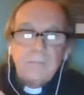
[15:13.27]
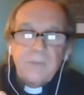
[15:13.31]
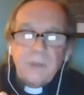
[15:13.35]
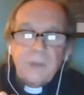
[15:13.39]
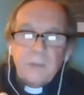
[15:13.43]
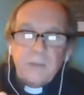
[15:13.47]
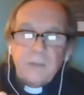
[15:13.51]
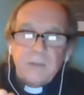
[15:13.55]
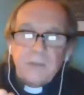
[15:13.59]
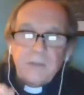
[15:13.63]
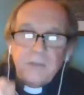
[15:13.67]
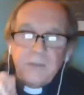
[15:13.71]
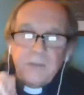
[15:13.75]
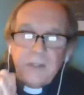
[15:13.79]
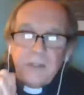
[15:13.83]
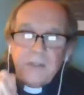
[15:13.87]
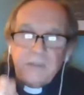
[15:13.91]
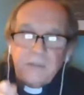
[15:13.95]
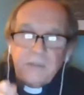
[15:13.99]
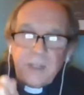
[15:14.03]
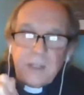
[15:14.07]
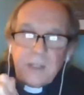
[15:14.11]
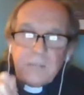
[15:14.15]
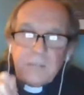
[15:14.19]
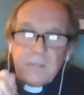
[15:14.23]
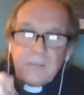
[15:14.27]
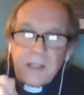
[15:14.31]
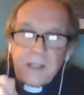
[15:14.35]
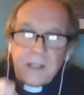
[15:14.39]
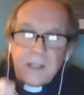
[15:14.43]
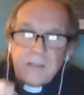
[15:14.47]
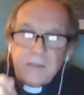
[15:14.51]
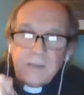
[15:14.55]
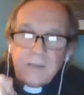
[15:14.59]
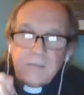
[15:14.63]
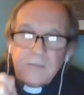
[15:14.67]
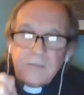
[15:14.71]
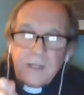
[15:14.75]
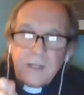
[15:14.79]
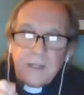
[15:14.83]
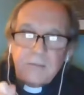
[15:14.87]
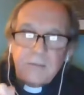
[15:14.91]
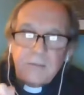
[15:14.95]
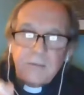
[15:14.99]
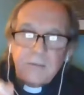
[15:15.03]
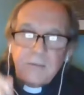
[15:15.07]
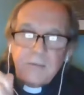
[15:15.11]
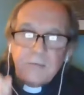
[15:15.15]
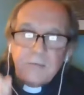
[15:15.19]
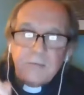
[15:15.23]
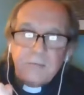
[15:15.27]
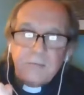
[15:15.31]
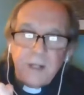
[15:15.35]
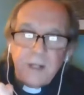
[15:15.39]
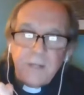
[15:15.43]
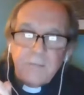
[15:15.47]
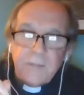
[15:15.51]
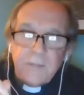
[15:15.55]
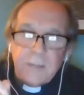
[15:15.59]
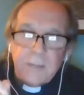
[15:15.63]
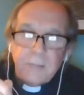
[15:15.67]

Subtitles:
to which these deep negative narratives run.